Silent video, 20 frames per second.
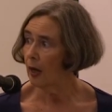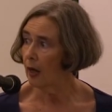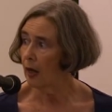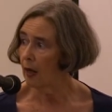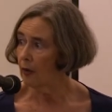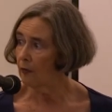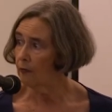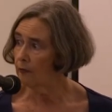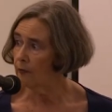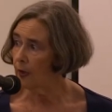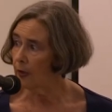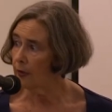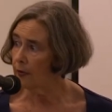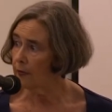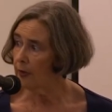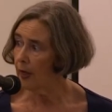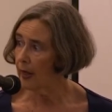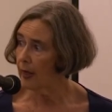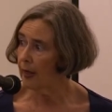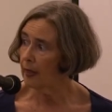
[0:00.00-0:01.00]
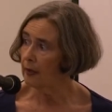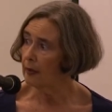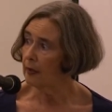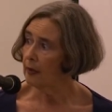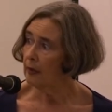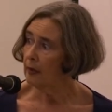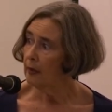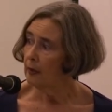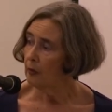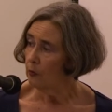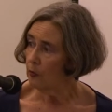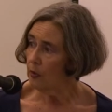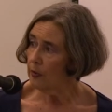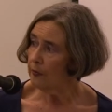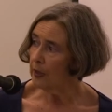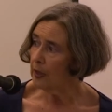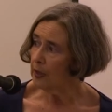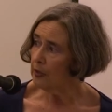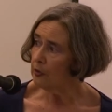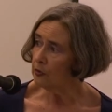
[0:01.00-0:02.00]
of that.
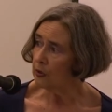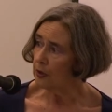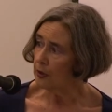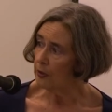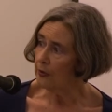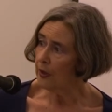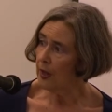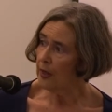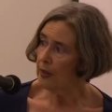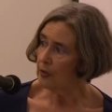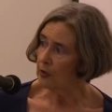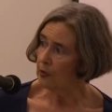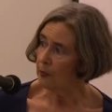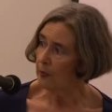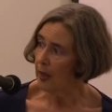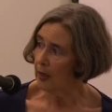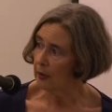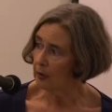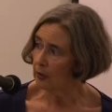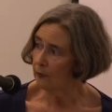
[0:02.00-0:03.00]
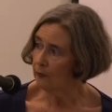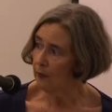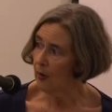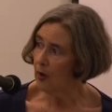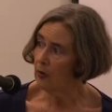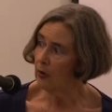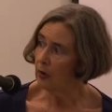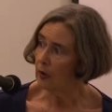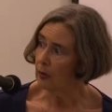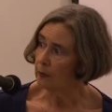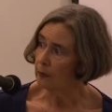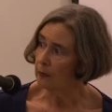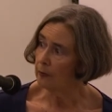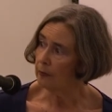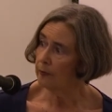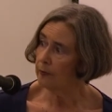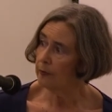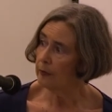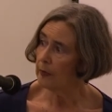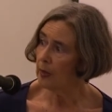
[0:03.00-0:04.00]
One of the interesting things about the farm
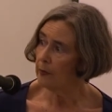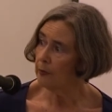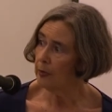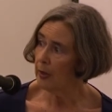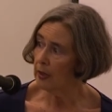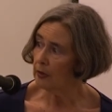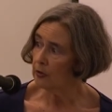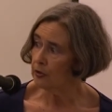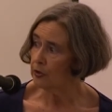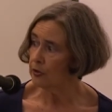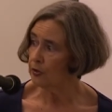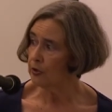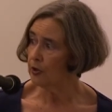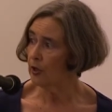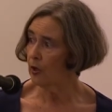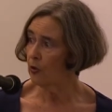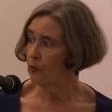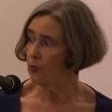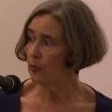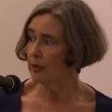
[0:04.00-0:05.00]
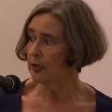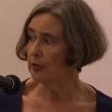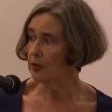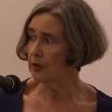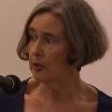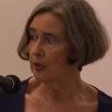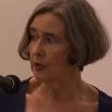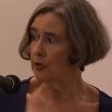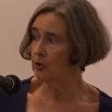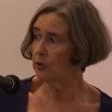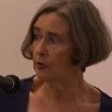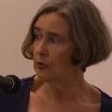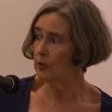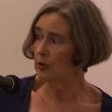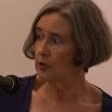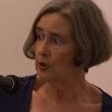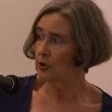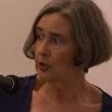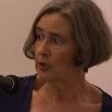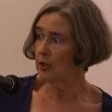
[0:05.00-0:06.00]
pictures, though, is that you
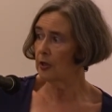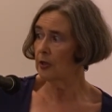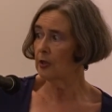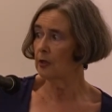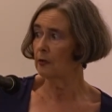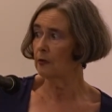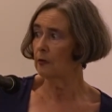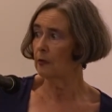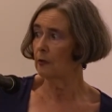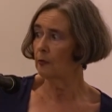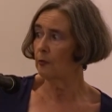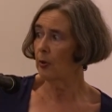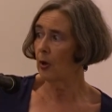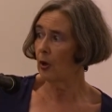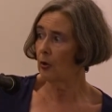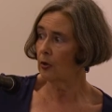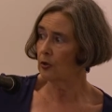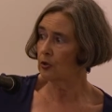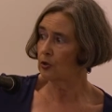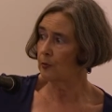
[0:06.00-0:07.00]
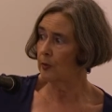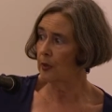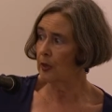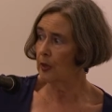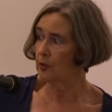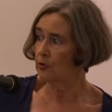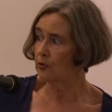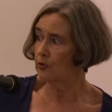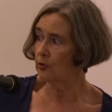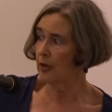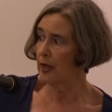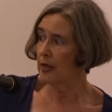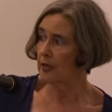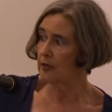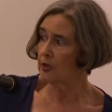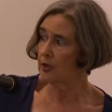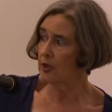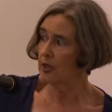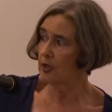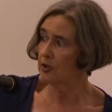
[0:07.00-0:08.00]
can see Parchman in
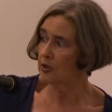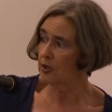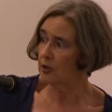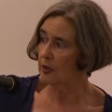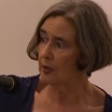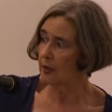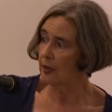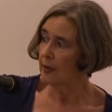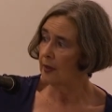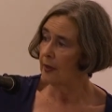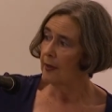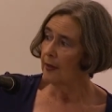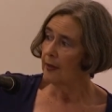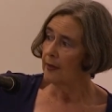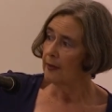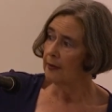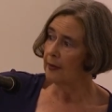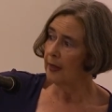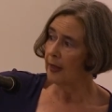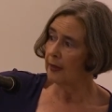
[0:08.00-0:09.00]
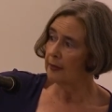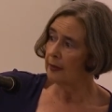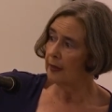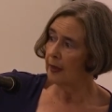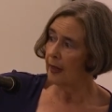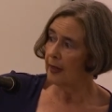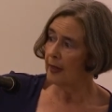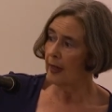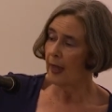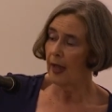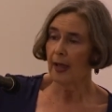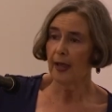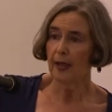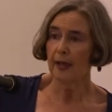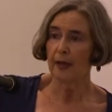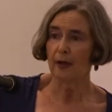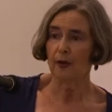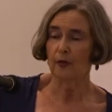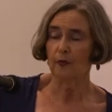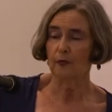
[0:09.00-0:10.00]
transition, that they
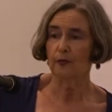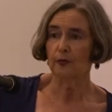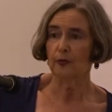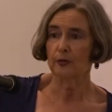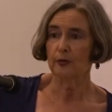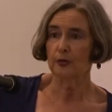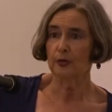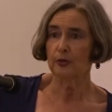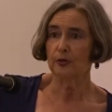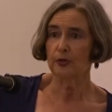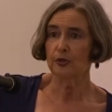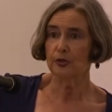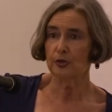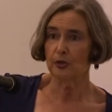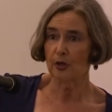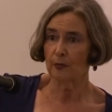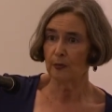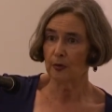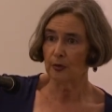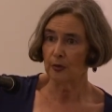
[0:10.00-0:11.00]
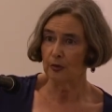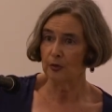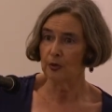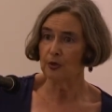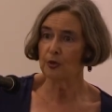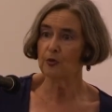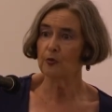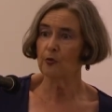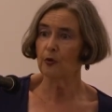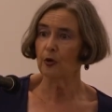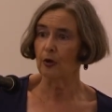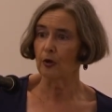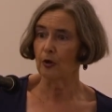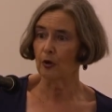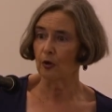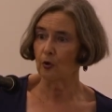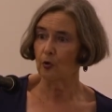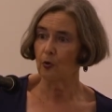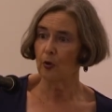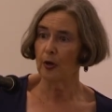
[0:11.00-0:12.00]
have some of the newer
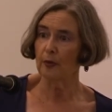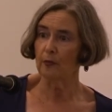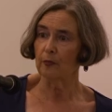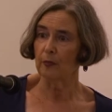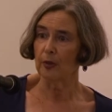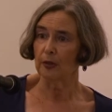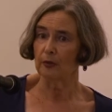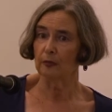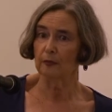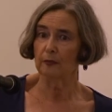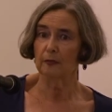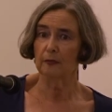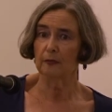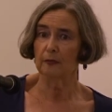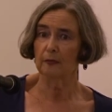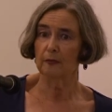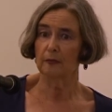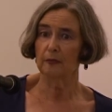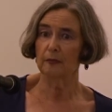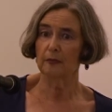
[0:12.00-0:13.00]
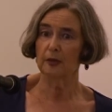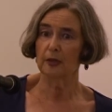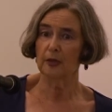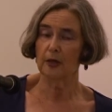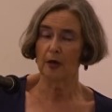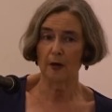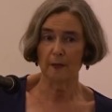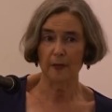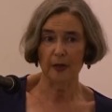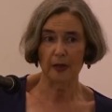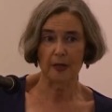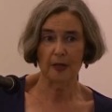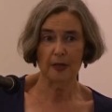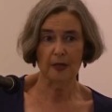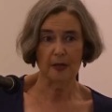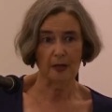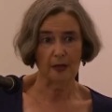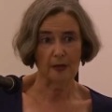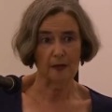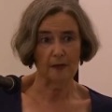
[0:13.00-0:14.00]
equipment coming
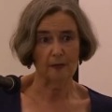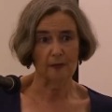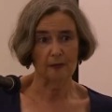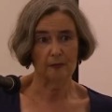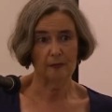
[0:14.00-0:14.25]
in,